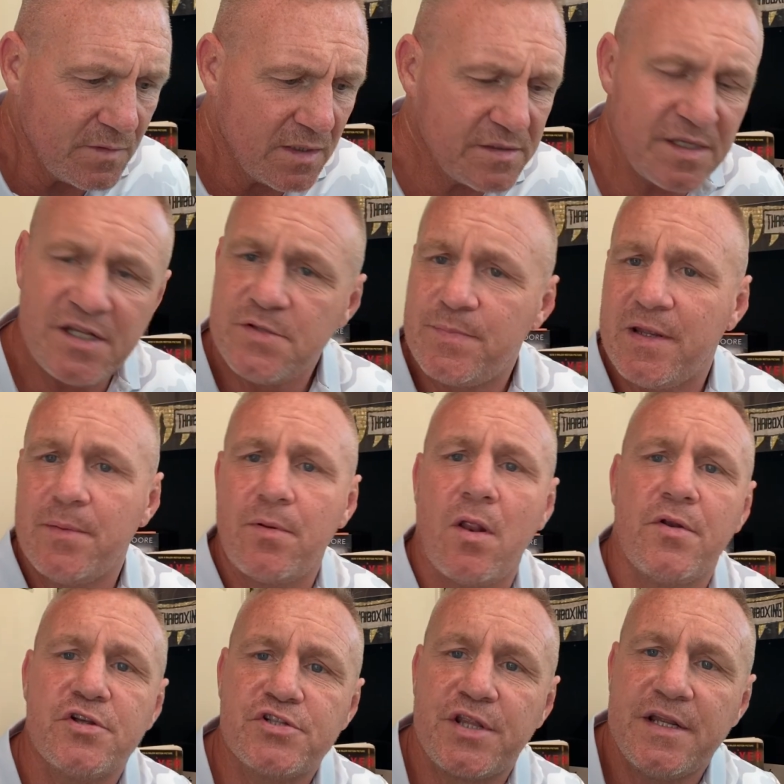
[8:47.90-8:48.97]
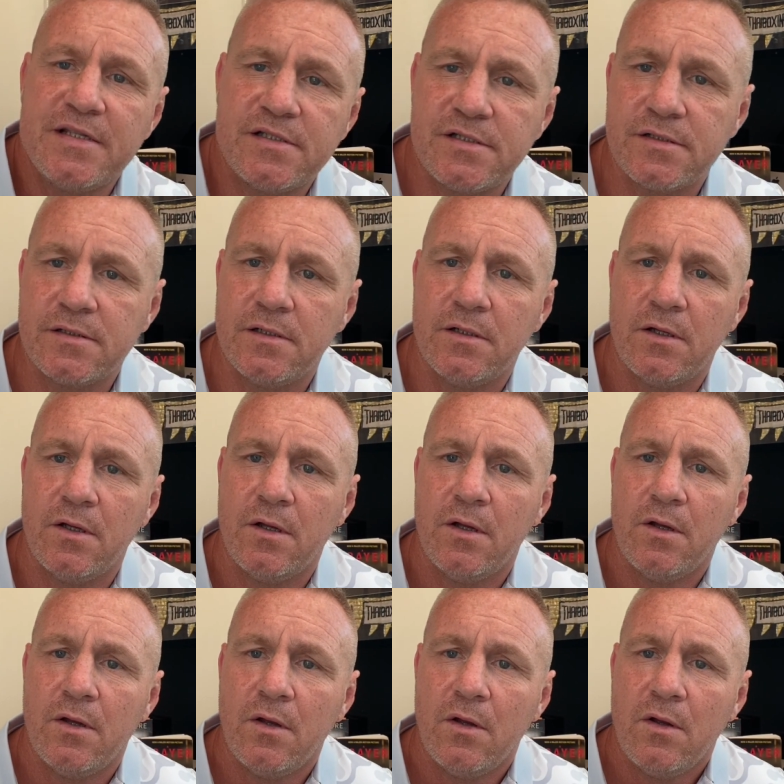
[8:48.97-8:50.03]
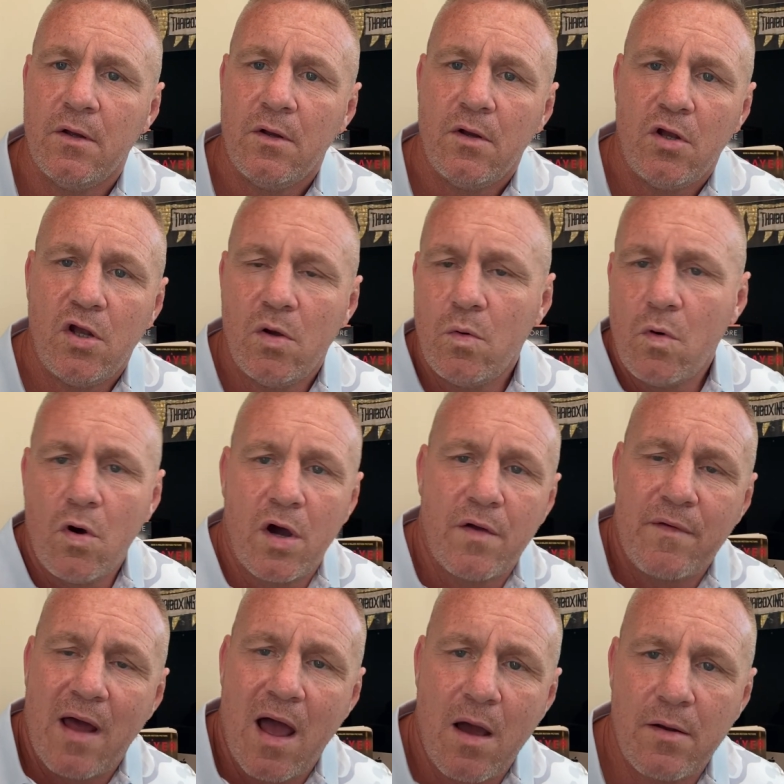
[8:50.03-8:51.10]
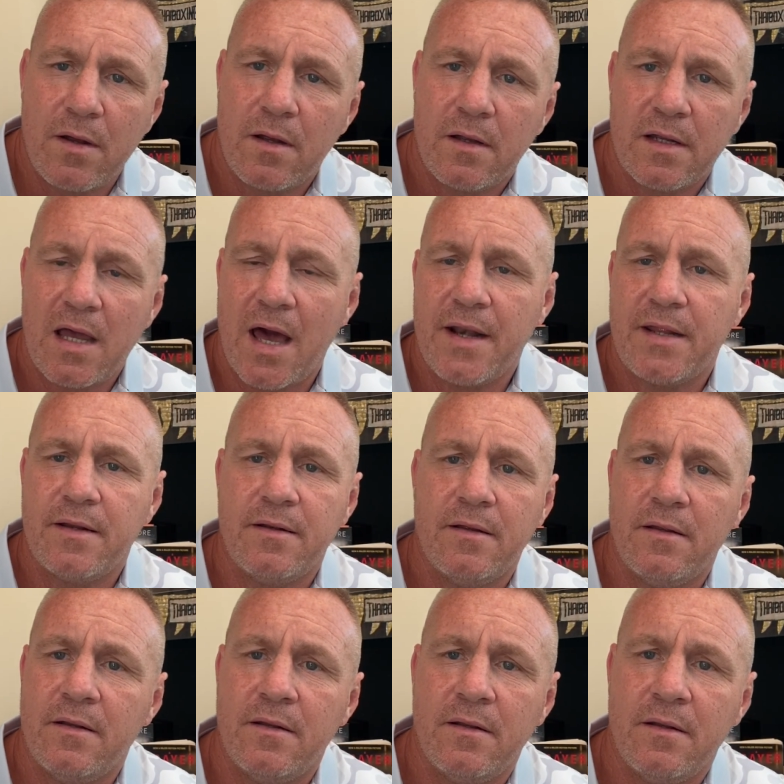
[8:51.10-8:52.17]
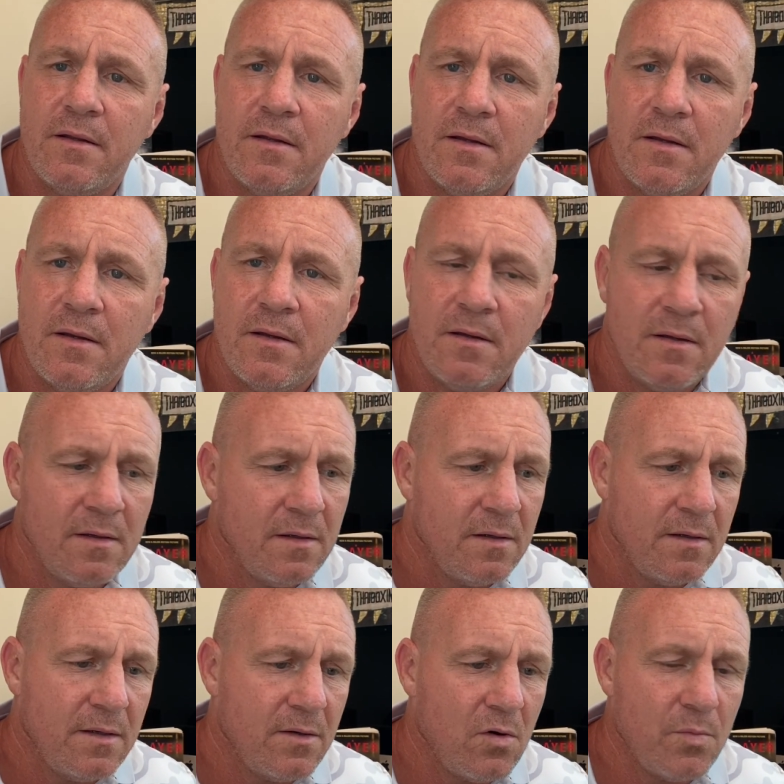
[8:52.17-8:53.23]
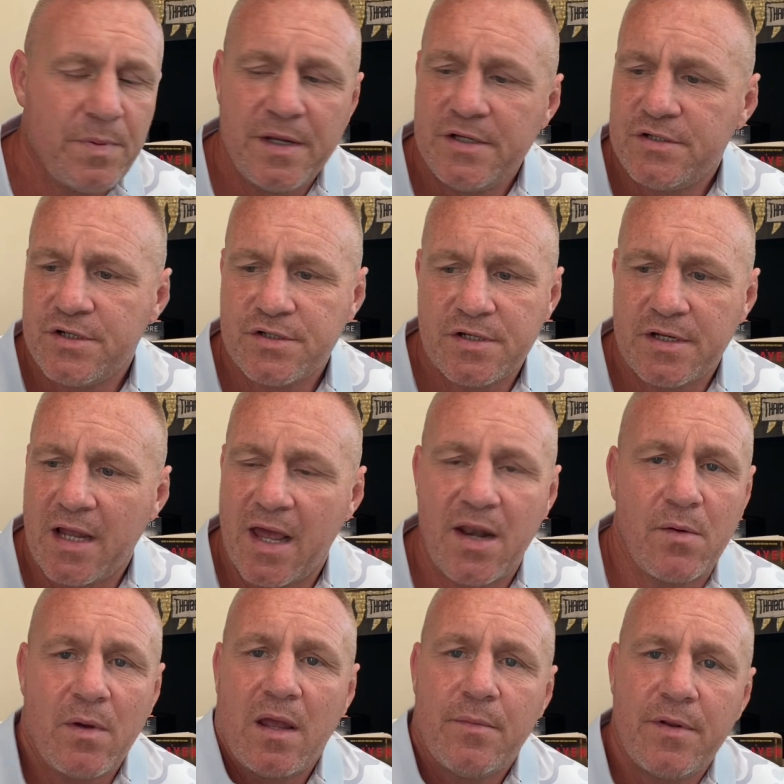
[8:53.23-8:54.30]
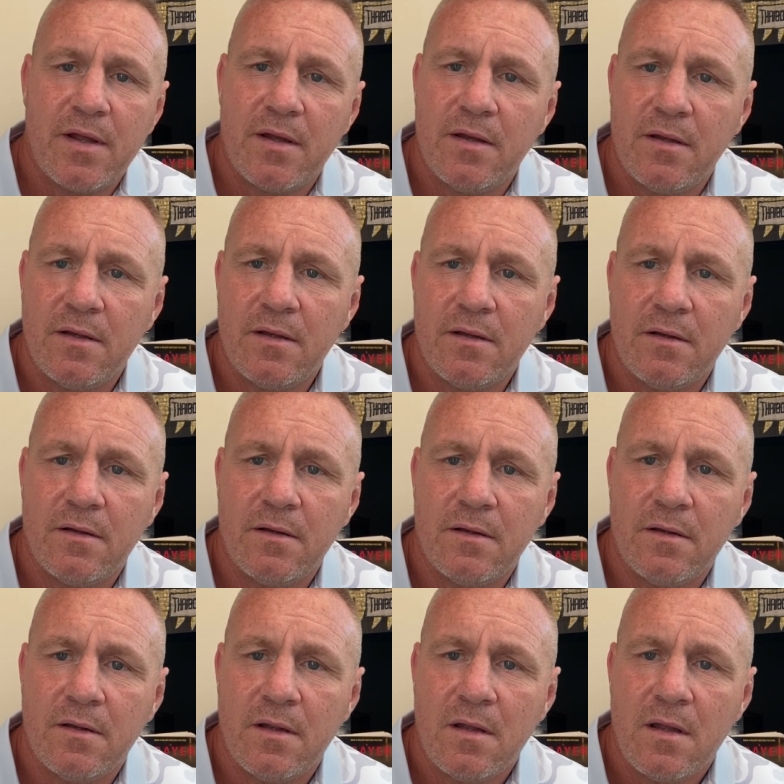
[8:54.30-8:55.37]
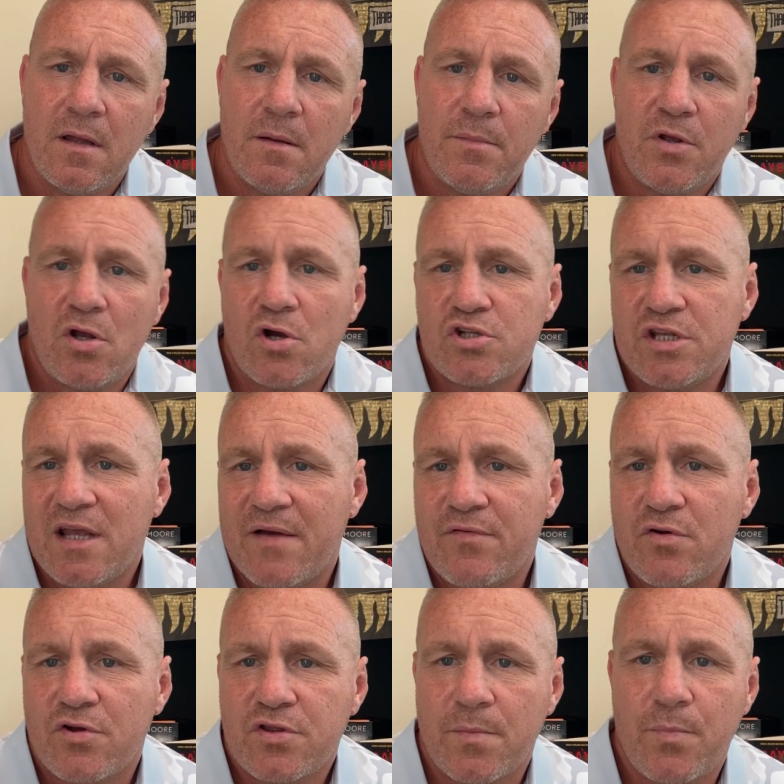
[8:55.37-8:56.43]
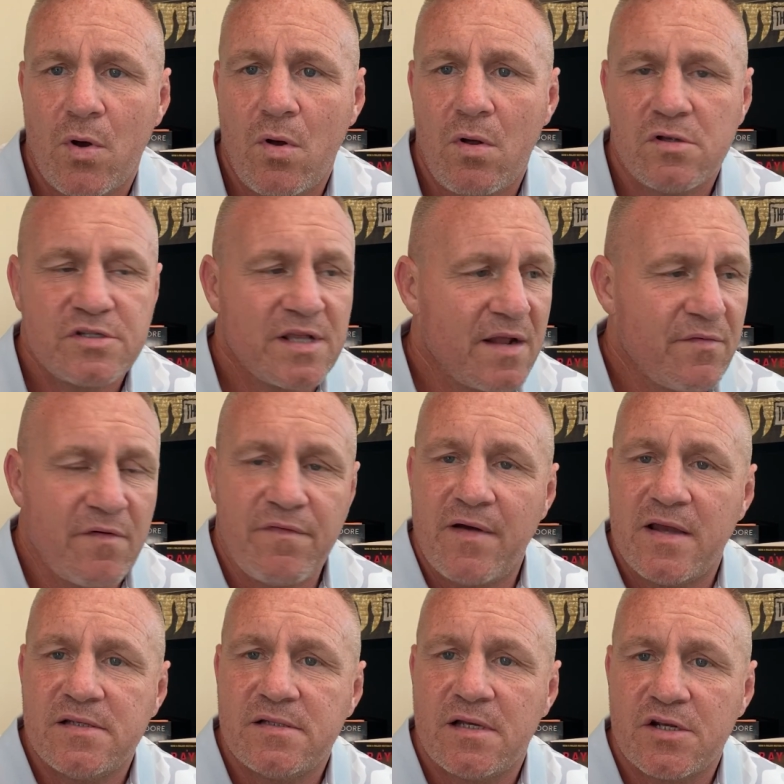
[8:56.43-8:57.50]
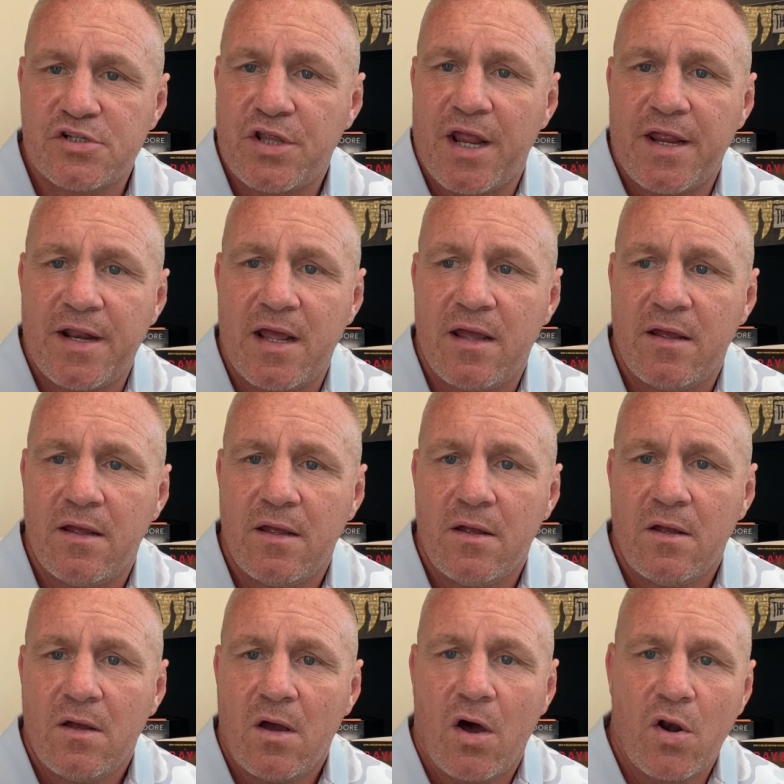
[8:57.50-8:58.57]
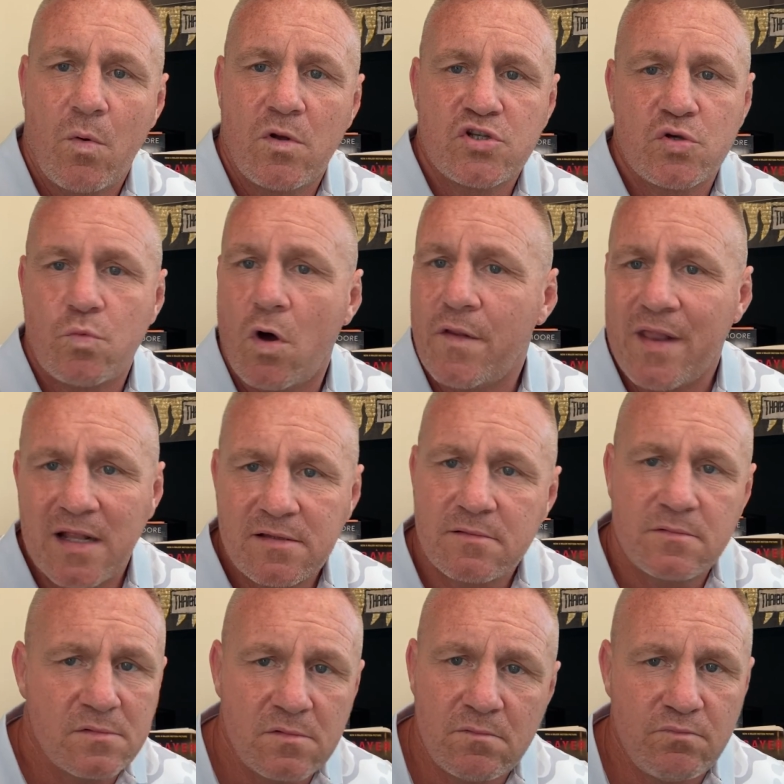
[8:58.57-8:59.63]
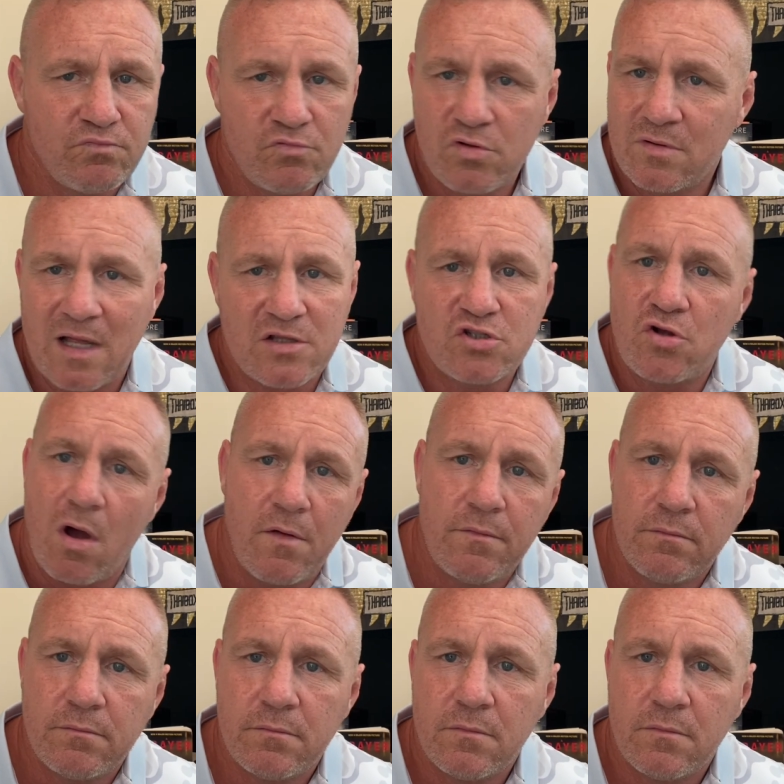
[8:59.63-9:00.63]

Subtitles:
to these people on the streets who are walking around carrying, you know, pieces and getting away with it. Because they haven't got the balls to have a fight, a straightener, or a one-to-one. That's gone.